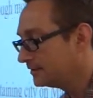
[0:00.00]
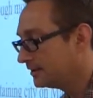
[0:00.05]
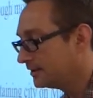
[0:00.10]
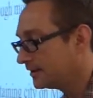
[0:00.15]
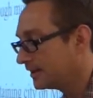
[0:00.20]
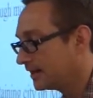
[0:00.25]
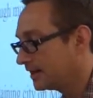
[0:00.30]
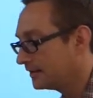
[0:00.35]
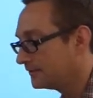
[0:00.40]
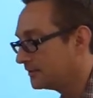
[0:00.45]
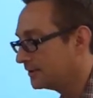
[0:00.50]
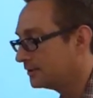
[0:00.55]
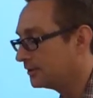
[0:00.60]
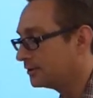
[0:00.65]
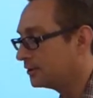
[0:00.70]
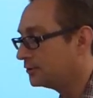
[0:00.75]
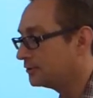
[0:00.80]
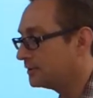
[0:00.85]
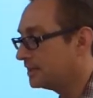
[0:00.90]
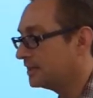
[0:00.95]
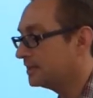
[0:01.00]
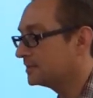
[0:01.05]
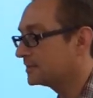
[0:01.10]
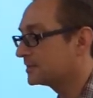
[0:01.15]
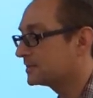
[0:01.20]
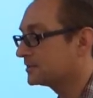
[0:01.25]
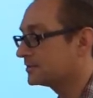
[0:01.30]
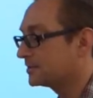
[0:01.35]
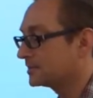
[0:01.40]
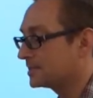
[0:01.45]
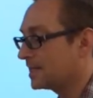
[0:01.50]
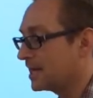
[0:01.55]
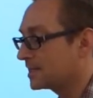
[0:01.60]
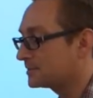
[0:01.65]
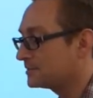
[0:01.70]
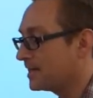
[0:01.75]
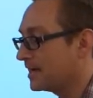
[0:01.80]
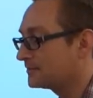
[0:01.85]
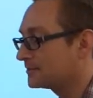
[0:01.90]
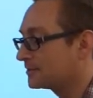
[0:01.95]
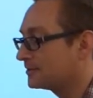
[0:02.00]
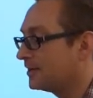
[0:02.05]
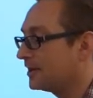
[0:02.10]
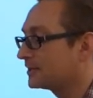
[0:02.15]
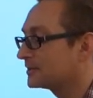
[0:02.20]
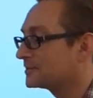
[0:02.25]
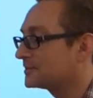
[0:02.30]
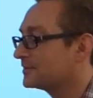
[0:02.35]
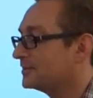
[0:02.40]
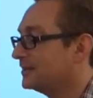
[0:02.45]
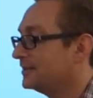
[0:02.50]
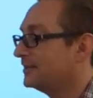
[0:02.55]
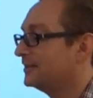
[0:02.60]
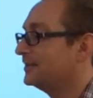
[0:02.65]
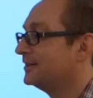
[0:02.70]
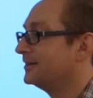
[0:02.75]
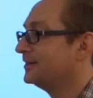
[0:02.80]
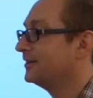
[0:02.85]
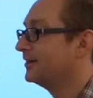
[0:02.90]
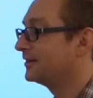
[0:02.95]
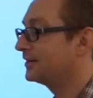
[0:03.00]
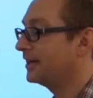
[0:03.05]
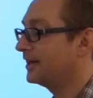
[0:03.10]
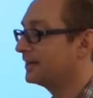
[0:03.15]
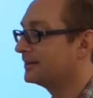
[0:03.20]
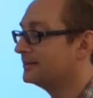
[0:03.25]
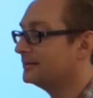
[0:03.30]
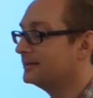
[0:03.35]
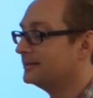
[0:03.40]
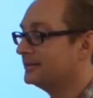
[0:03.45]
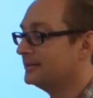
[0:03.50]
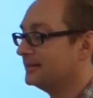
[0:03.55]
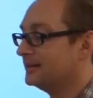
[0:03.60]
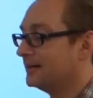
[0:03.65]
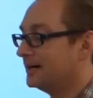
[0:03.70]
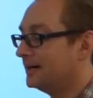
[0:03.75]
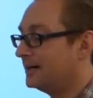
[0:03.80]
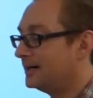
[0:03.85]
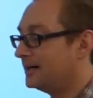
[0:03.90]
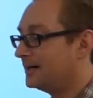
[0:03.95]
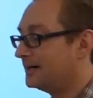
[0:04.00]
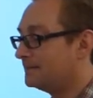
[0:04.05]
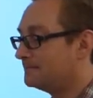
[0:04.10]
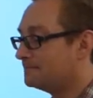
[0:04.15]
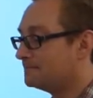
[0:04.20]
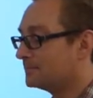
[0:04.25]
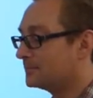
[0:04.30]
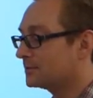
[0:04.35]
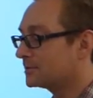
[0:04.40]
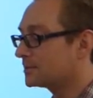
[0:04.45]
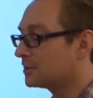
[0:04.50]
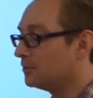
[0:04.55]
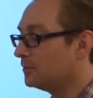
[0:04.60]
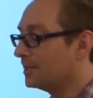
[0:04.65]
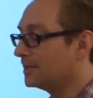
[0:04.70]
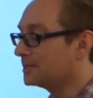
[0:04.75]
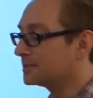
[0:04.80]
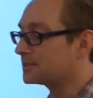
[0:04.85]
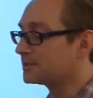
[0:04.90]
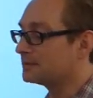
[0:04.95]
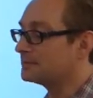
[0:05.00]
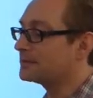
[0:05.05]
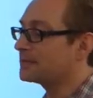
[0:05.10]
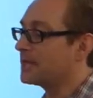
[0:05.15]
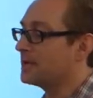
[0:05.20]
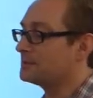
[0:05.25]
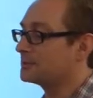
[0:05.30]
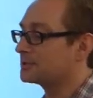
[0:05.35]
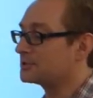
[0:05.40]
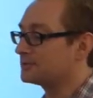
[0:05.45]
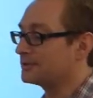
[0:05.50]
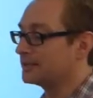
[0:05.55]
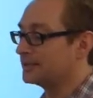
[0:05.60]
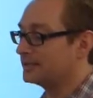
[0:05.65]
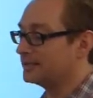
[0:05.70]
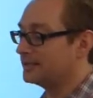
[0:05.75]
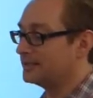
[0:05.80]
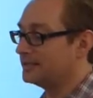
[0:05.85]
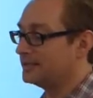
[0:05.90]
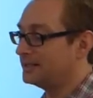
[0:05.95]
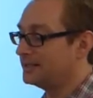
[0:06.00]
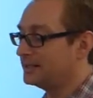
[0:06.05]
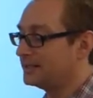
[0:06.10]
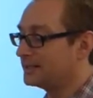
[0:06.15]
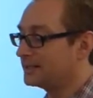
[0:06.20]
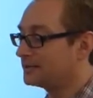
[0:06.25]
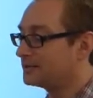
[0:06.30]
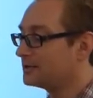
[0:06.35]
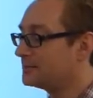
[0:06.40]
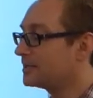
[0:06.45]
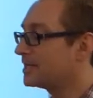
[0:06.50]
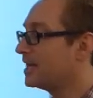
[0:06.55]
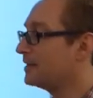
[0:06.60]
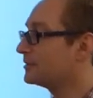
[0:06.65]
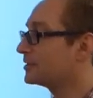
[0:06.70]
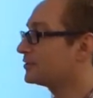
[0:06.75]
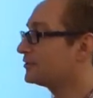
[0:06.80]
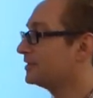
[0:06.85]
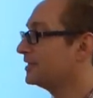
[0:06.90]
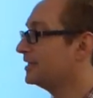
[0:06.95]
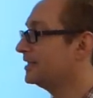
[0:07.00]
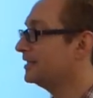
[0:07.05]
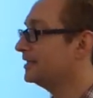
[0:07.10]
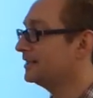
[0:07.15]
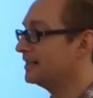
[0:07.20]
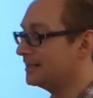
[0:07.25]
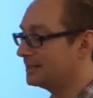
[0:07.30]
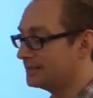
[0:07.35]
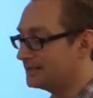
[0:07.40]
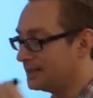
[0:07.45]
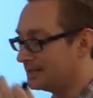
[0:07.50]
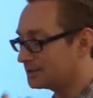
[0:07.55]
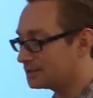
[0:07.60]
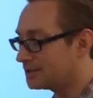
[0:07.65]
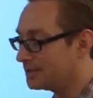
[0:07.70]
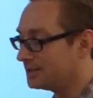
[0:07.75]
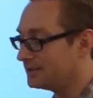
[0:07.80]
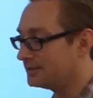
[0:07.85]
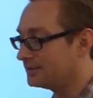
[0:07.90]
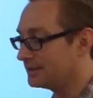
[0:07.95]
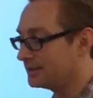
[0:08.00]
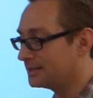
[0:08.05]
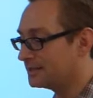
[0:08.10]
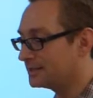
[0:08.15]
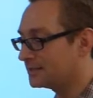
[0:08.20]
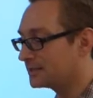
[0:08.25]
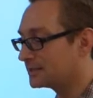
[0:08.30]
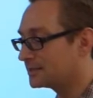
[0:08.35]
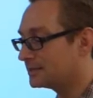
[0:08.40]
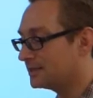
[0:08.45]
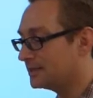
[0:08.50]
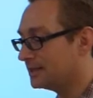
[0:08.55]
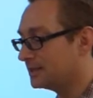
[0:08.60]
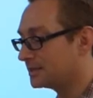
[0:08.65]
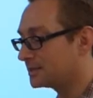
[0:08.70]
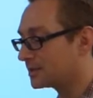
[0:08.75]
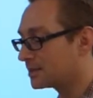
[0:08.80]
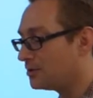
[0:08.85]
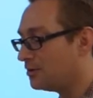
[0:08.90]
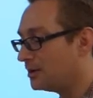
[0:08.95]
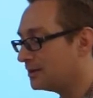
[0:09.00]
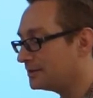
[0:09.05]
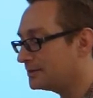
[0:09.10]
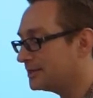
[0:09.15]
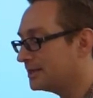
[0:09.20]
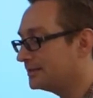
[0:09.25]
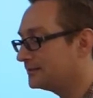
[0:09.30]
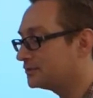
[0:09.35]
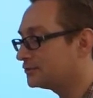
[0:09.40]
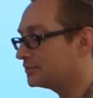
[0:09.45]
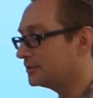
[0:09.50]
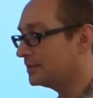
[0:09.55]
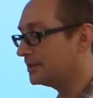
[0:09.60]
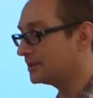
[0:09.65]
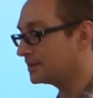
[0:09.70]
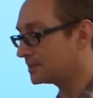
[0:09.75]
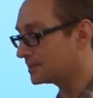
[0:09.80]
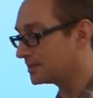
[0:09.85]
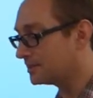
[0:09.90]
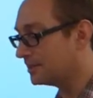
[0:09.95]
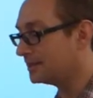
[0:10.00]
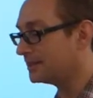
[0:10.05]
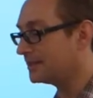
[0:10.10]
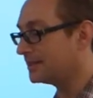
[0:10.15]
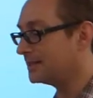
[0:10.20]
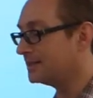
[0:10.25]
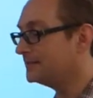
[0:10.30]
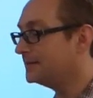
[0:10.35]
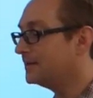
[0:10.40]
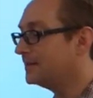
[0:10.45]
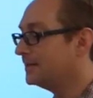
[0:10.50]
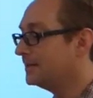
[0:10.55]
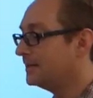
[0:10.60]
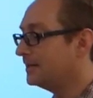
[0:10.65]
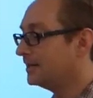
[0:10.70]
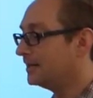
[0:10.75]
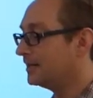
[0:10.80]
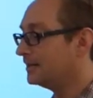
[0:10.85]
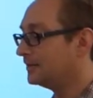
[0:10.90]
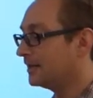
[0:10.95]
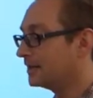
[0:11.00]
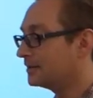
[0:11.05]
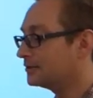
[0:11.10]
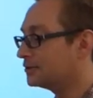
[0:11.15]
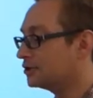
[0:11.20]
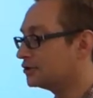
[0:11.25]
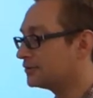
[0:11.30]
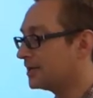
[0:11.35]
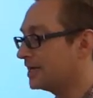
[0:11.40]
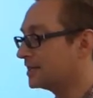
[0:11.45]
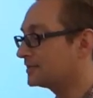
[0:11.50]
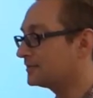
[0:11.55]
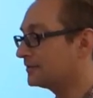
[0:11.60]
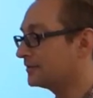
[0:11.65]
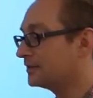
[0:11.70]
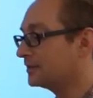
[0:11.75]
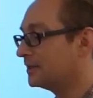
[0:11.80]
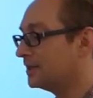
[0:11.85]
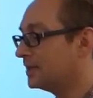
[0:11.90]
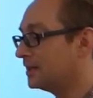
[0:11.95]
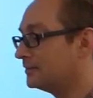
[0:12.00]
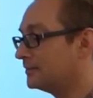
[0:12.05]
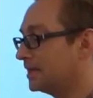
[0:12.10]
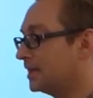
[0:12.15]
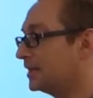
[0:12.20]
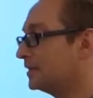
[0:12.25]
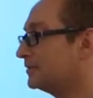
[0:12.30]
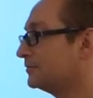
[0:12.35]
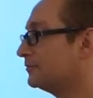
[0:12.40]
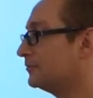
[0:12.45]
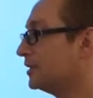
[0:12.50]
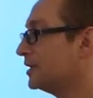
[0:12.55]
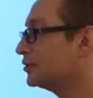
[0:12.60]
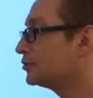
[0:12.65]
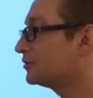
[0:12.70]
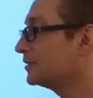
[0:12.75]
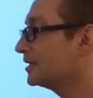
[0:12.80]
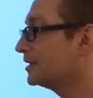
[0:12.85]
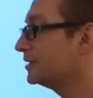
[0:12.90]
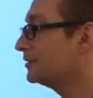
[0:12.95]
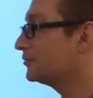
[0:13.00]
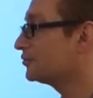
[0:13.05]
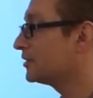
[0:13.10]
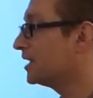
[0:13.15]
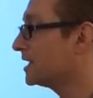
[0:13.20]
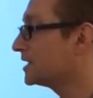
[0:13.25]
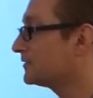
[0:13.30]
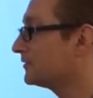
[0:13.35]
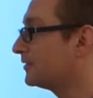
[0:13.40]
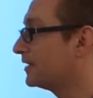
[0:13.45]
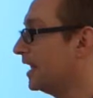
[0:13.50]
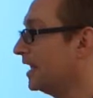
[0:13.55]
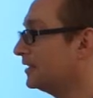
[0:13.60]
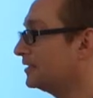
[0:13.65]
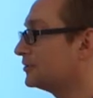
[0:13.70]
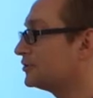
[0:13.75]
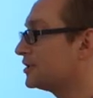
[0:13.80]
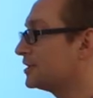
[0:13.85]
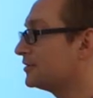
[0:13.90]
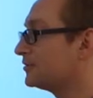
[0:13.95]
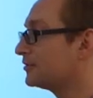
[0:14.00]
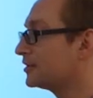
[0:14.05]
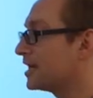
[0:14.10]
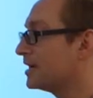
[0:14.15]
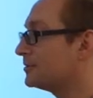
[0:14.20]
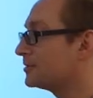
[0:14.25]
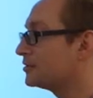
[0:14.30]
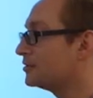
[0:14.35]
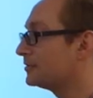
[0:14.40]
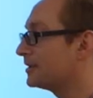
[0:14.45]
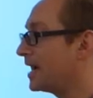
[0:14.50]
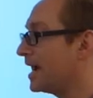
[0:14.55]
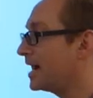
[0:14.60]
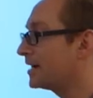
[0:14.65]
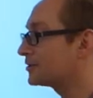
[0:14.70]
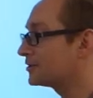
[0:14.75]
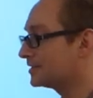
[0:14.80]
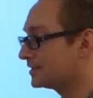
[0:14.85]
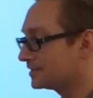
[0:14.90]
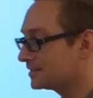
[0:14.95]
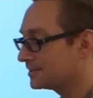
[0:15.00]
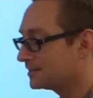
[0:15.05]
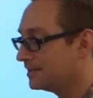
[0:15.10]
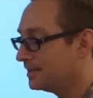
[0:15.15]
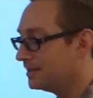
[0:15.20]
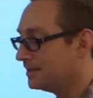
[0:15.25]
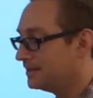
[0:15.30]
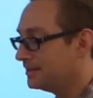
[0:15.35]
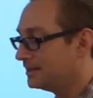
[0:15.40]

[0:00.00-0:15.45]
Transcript: Right. If you don't know who he is, just ask me after class. Okay. So what is thermochemistry? Thermochemistry, in a nutshell, is it's a quantitative study of energy transfer. And we usually transfer energy through chemical reactions.